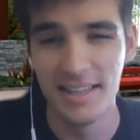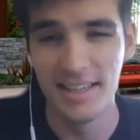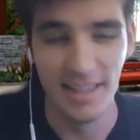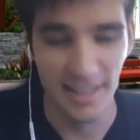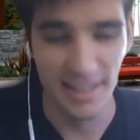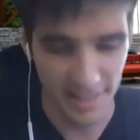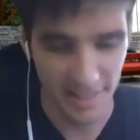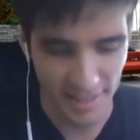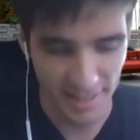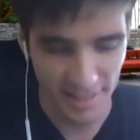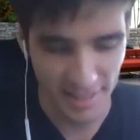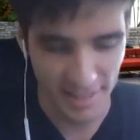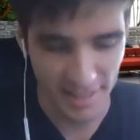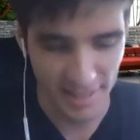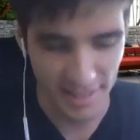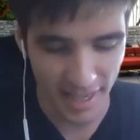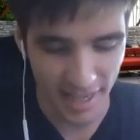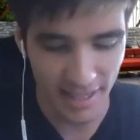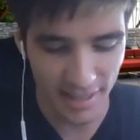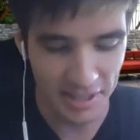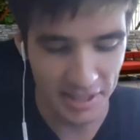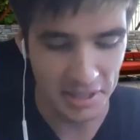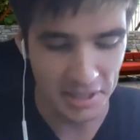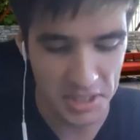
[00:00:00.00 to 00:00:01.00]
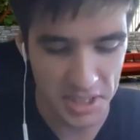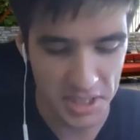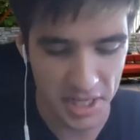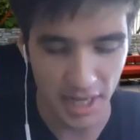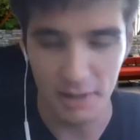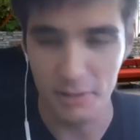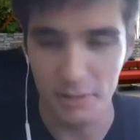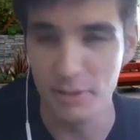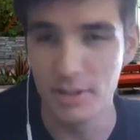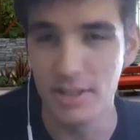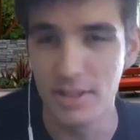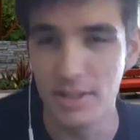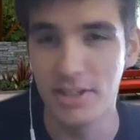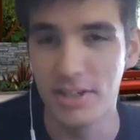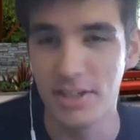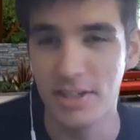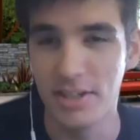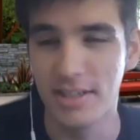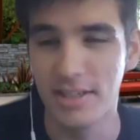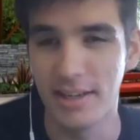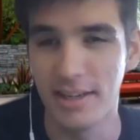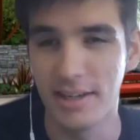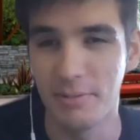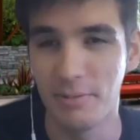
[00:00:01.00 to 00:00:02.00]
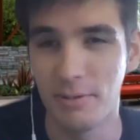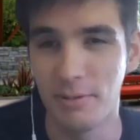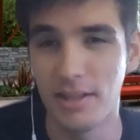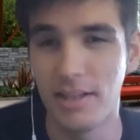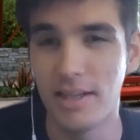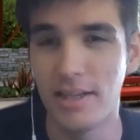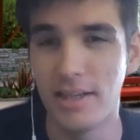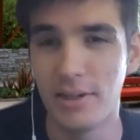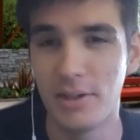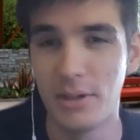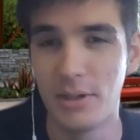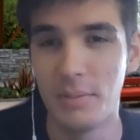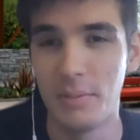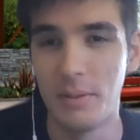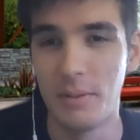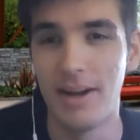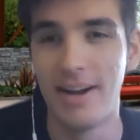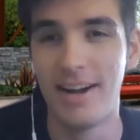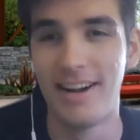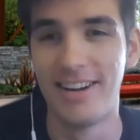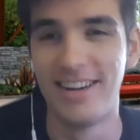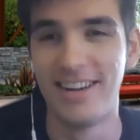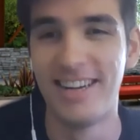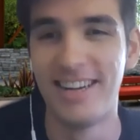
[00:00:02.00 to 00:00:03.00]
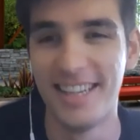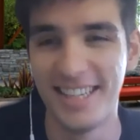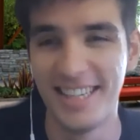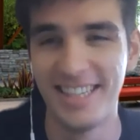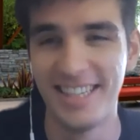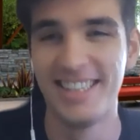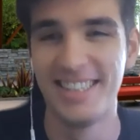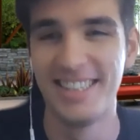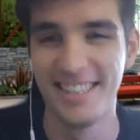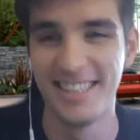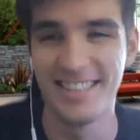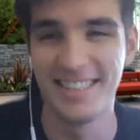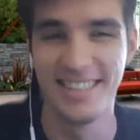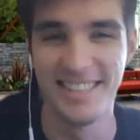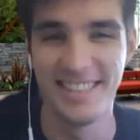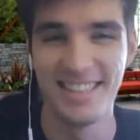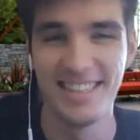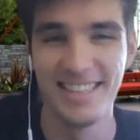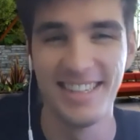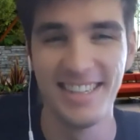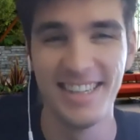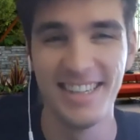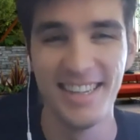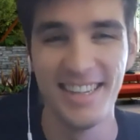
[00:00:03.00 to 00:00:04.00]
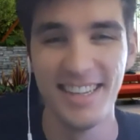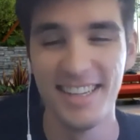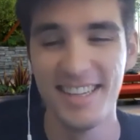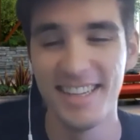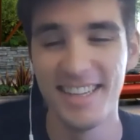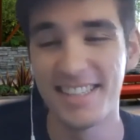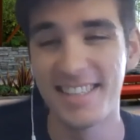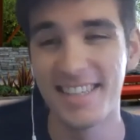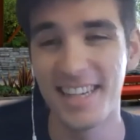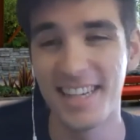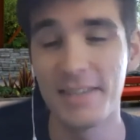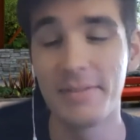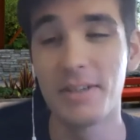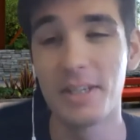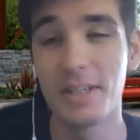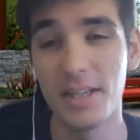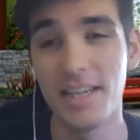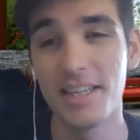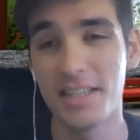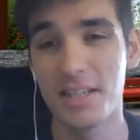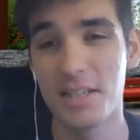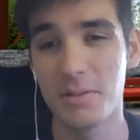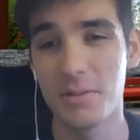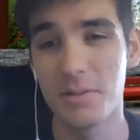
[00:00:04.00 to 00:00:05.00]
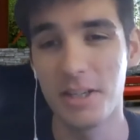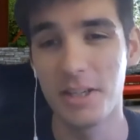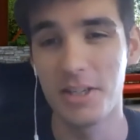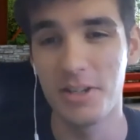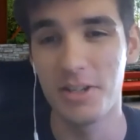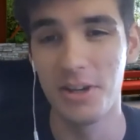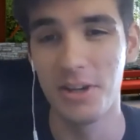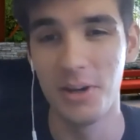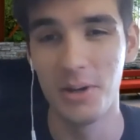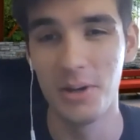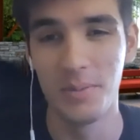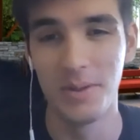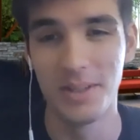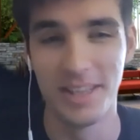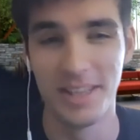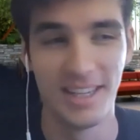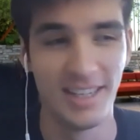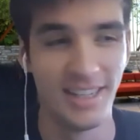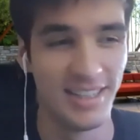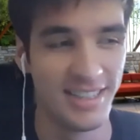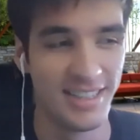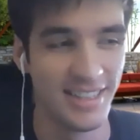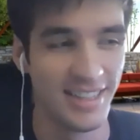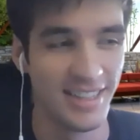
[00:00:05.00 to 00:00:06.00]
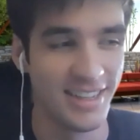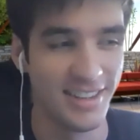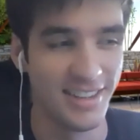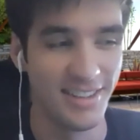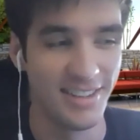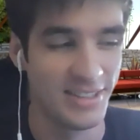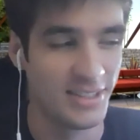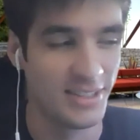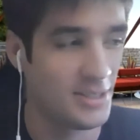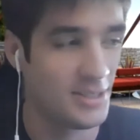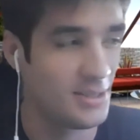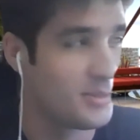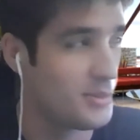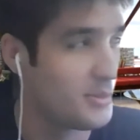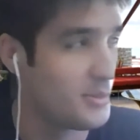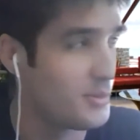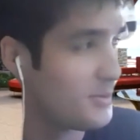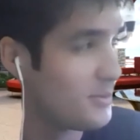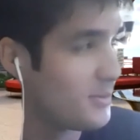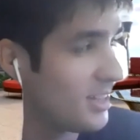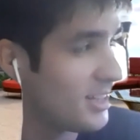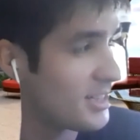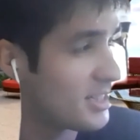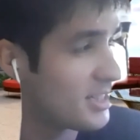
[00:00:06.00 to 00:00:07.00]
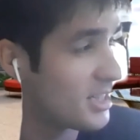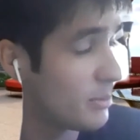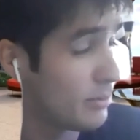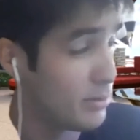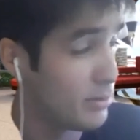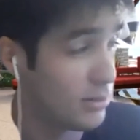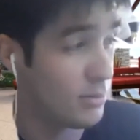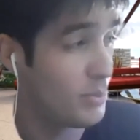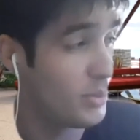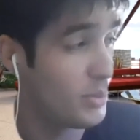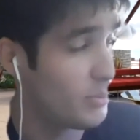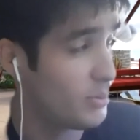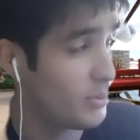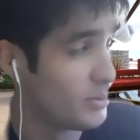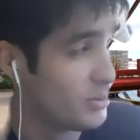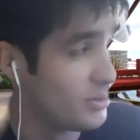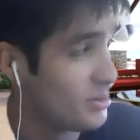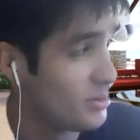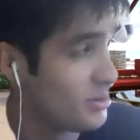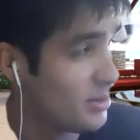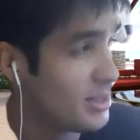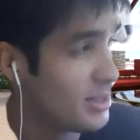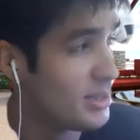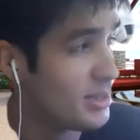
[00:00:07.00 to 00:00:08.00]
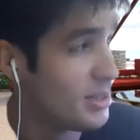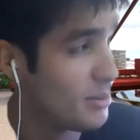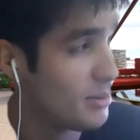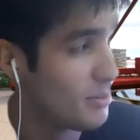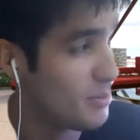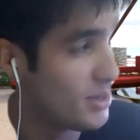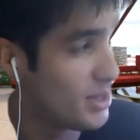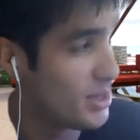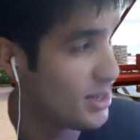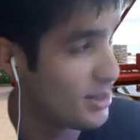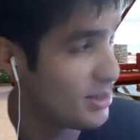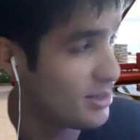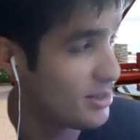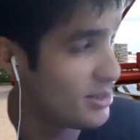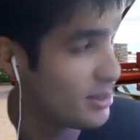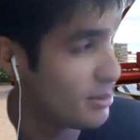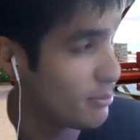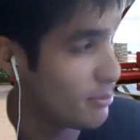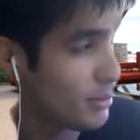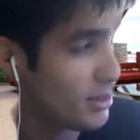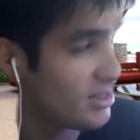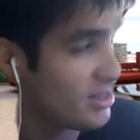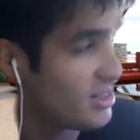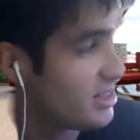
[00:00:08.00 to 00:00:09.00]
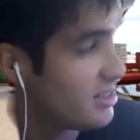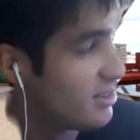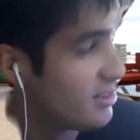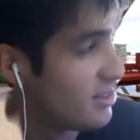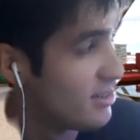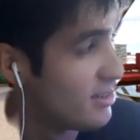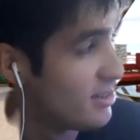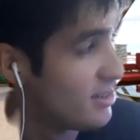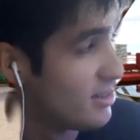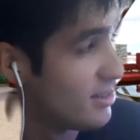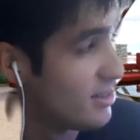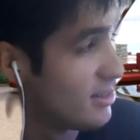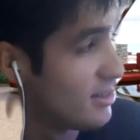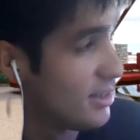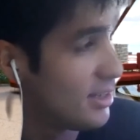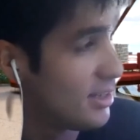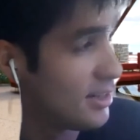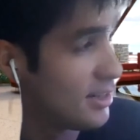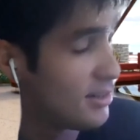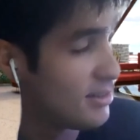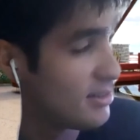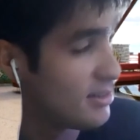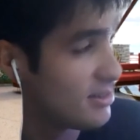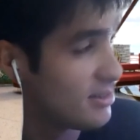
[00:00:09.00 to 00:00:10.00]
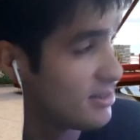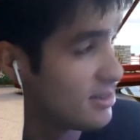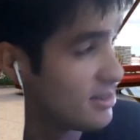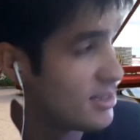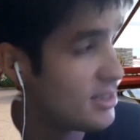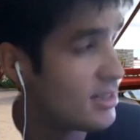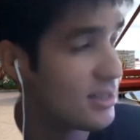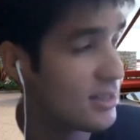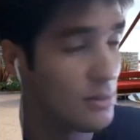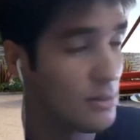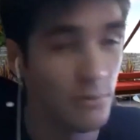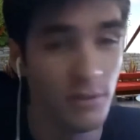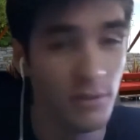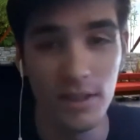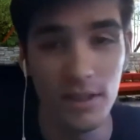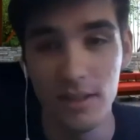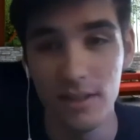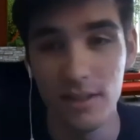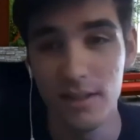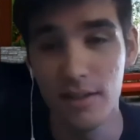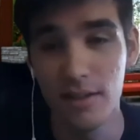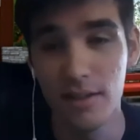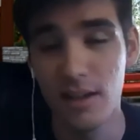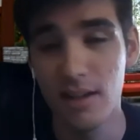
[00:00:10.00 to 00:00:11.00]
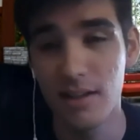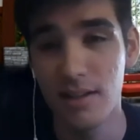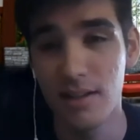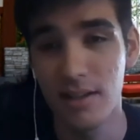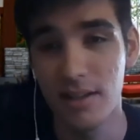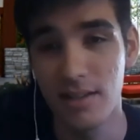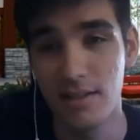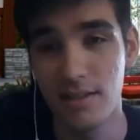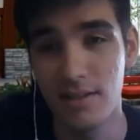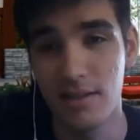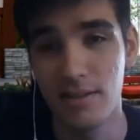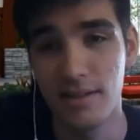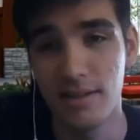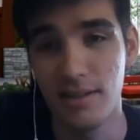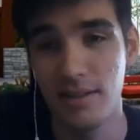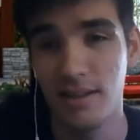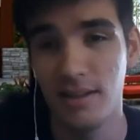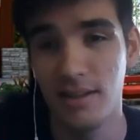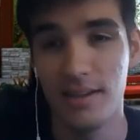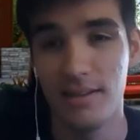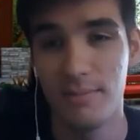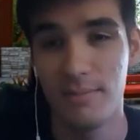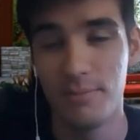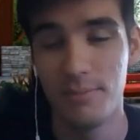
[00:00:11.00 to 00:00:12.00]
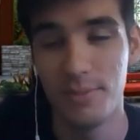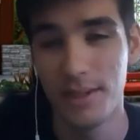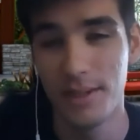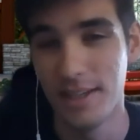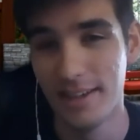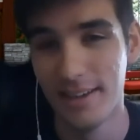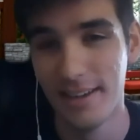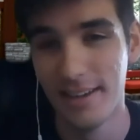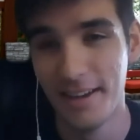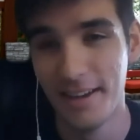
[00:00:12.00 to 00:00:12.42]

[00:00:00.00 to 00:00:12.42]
it's kind of like sacrilegious, like what they do to marriage. It's kind of it's a sweet show, but then it's like also, and some of the people do end up getting married and sticking with it. They got like a solid thing, but